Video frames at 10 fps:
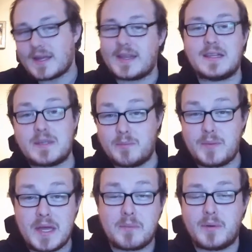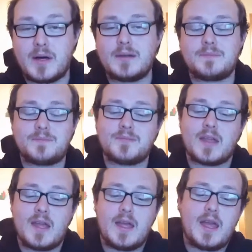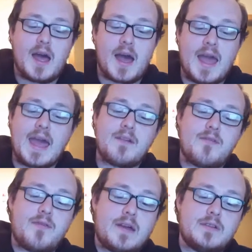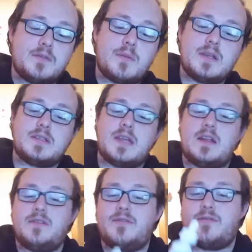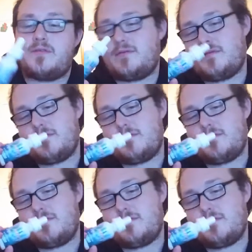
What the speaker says: and that's a big but, I have found myself